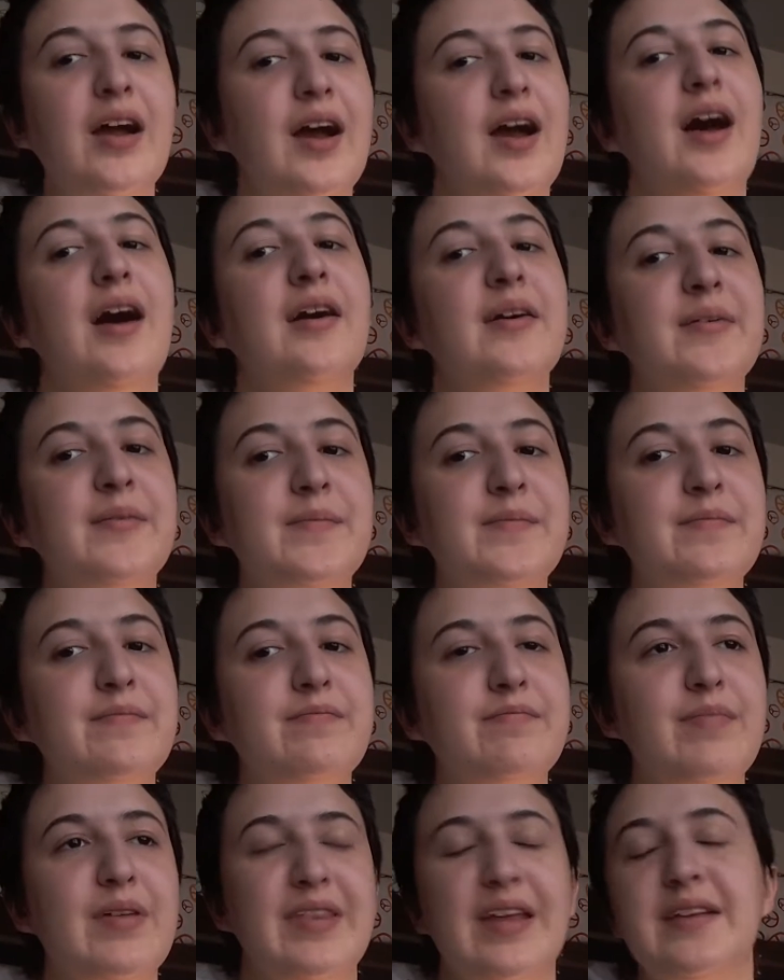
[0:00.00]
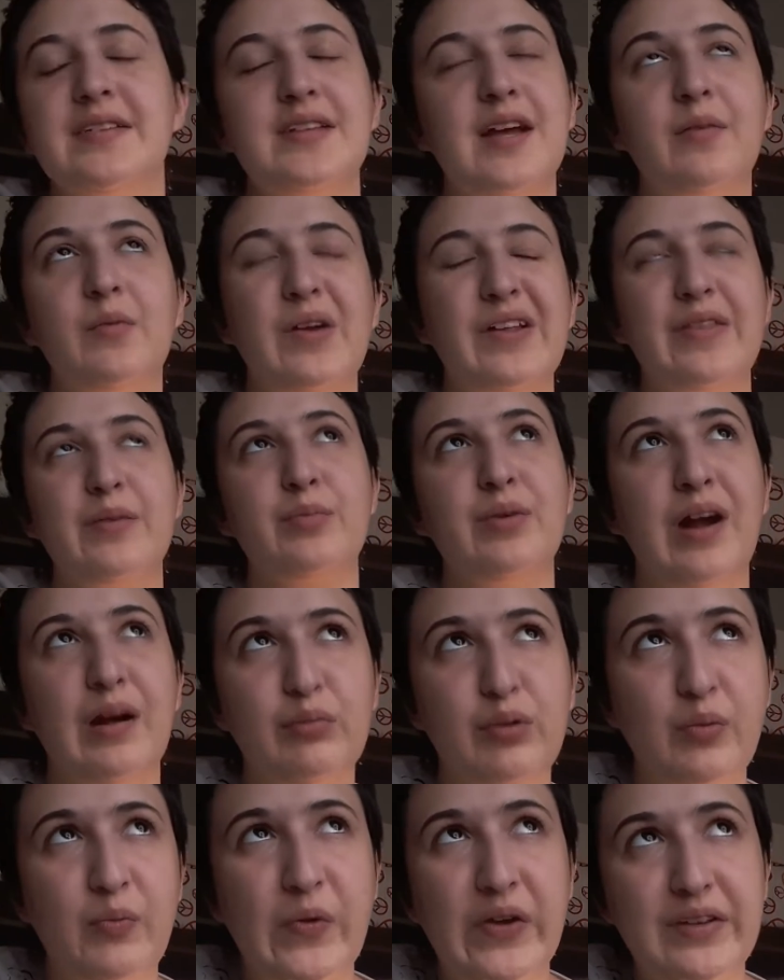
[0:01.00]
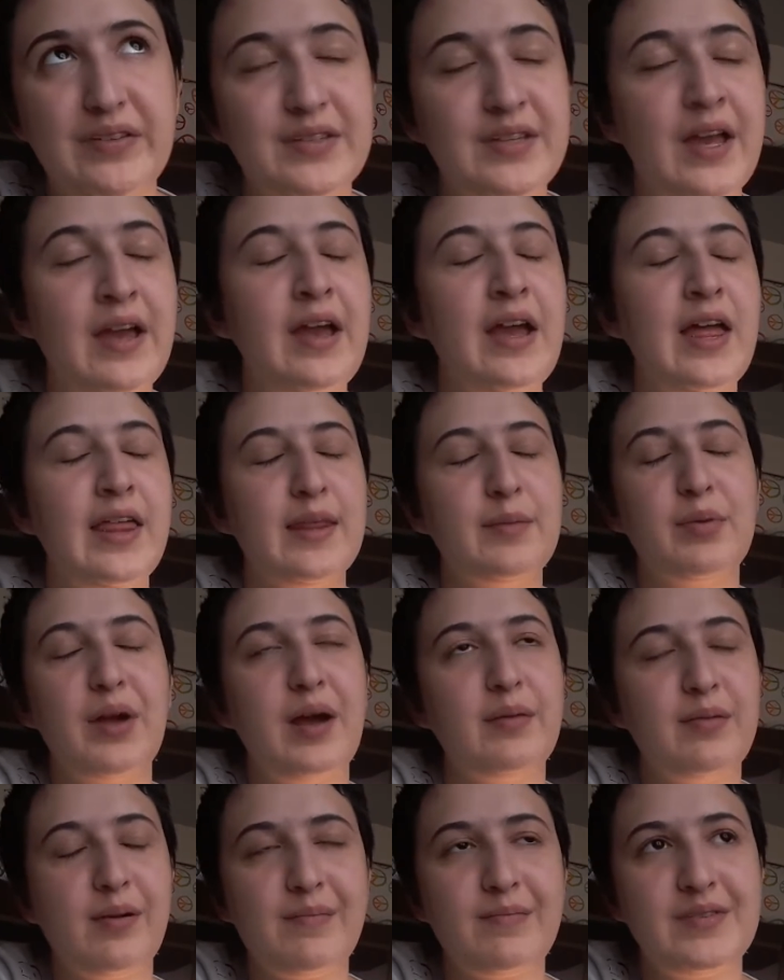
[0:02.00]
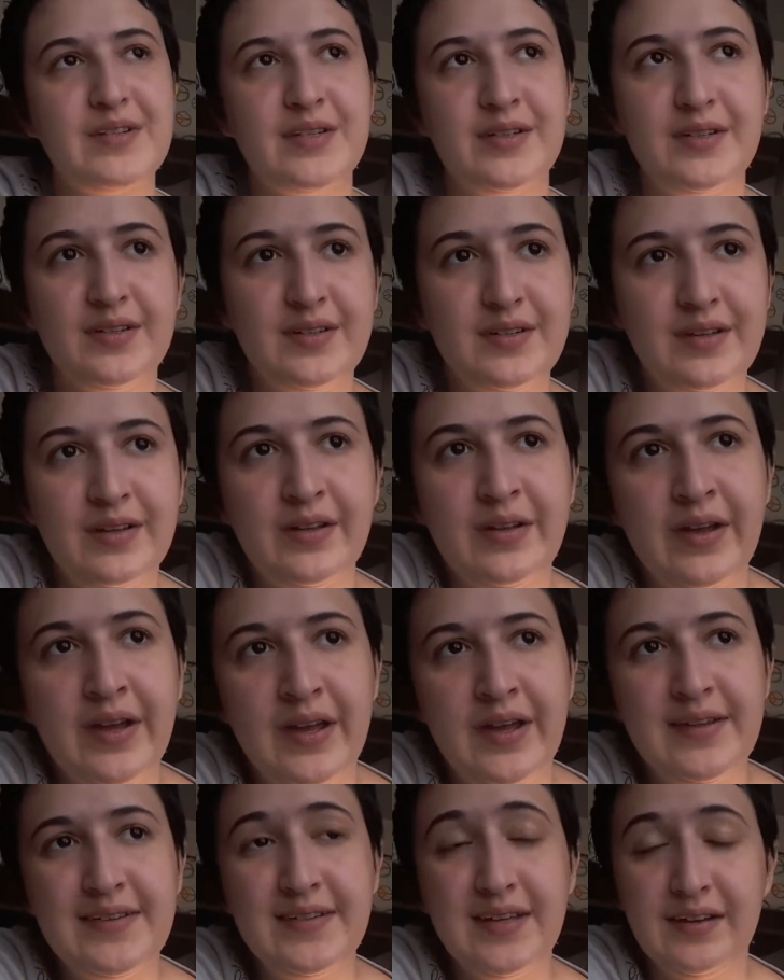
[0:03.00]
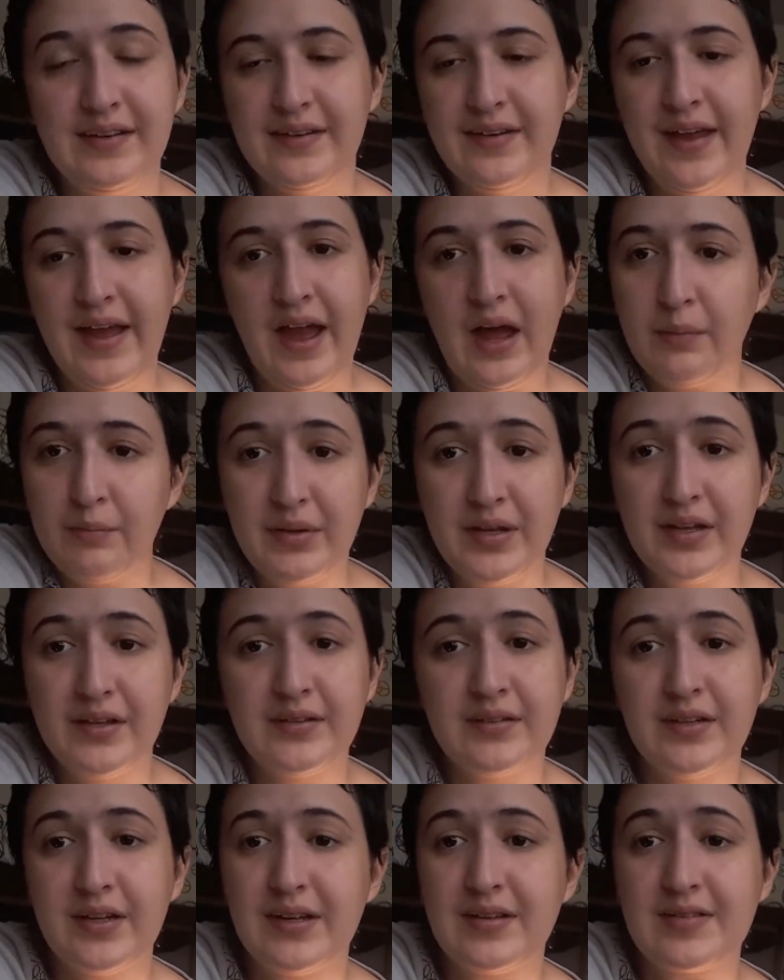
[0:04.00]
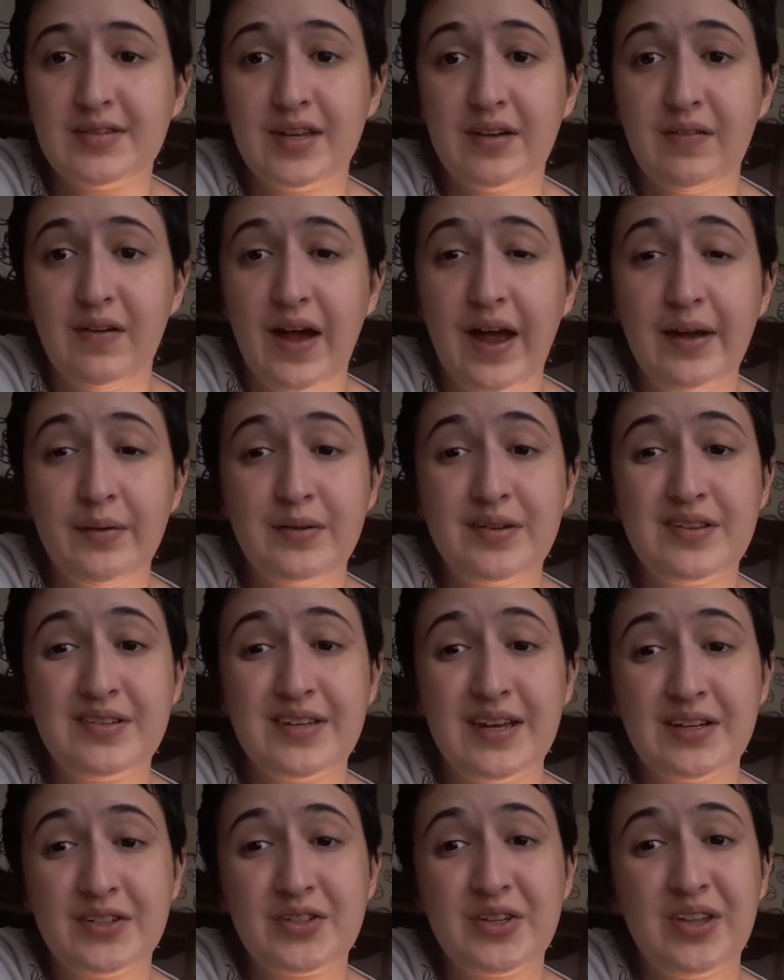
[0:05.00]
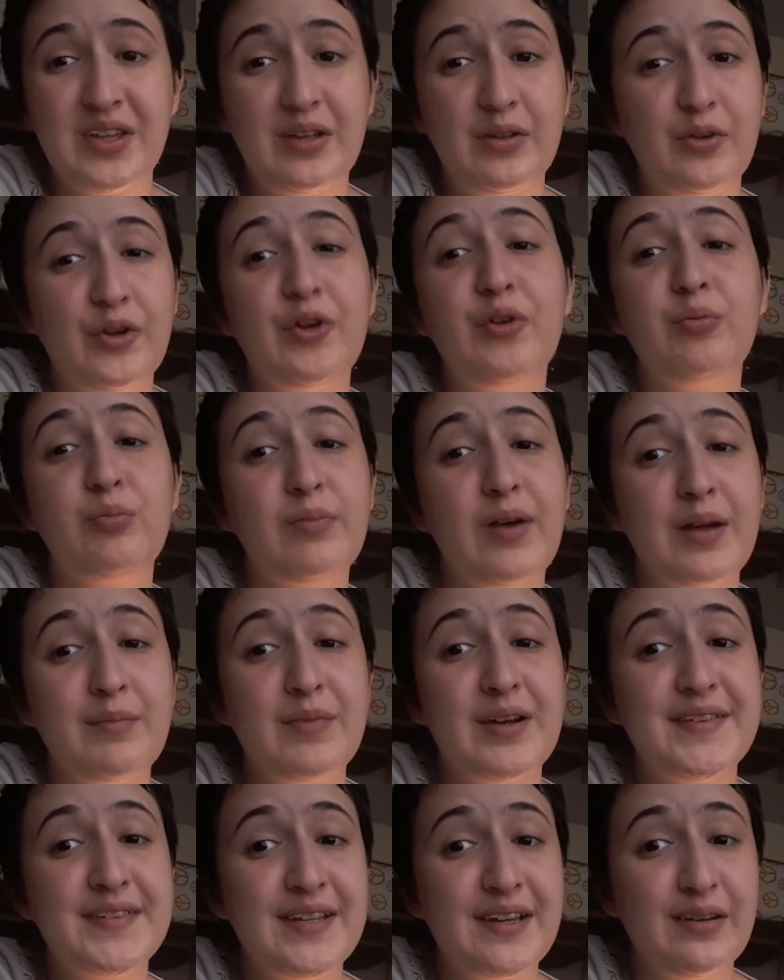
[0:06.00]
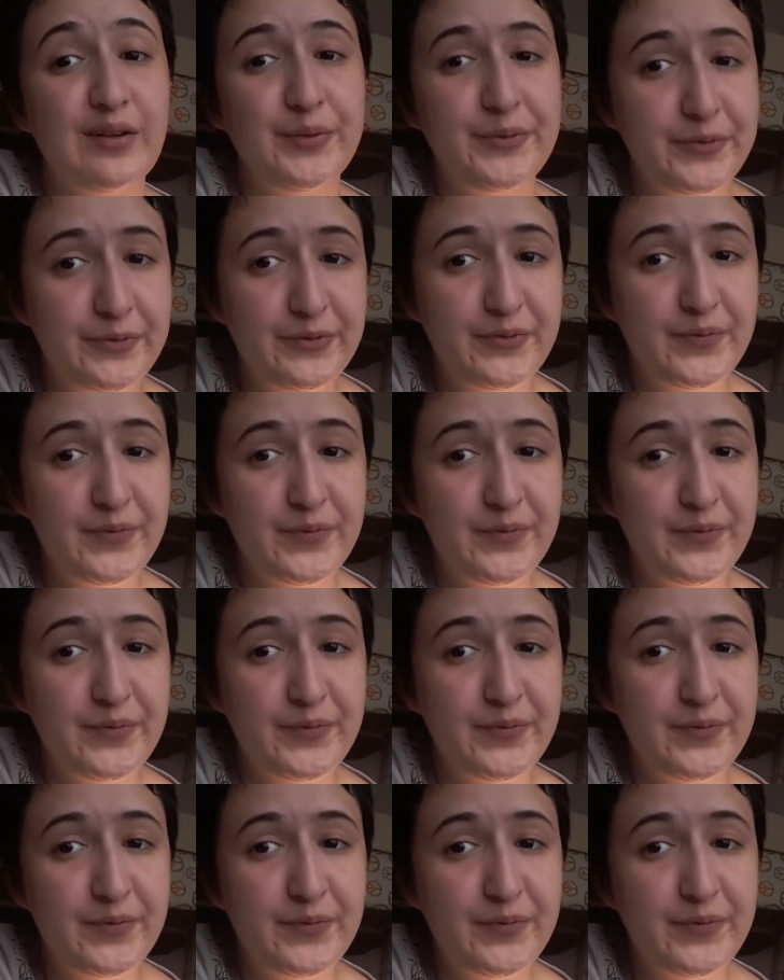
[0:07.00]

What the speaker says: But that's not where the problem was. The problem didn't happen until I was actually alone by myself.